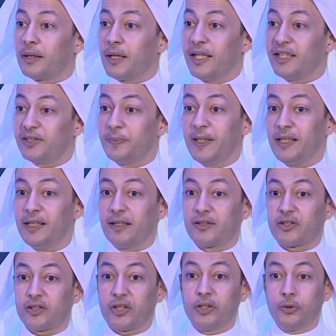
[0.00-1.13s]

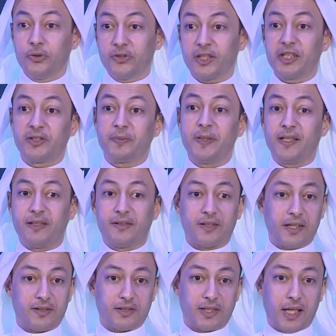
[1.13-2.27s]
experience, the user experience,
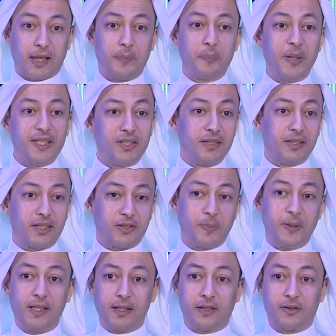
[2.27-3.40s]
let's say, the patient
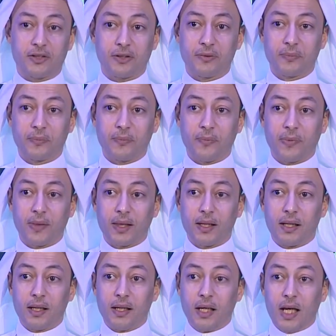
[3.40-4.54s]
experience.
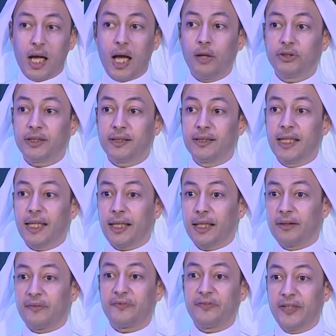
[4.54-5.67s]
How did
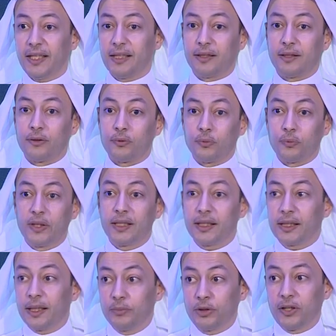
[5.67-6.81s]
they feel when they
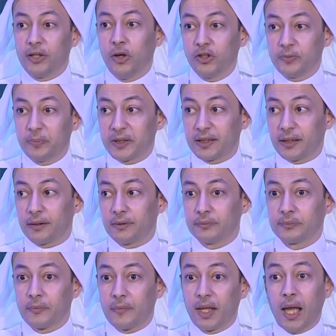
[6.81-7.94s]
come to the hospital?
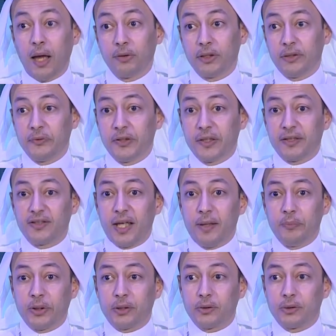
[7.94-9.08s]
I'll give you an
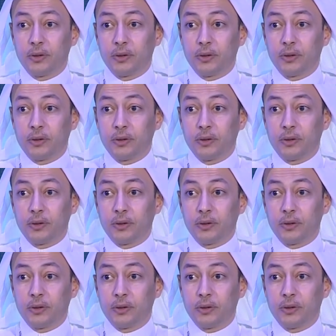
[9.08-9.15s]
example.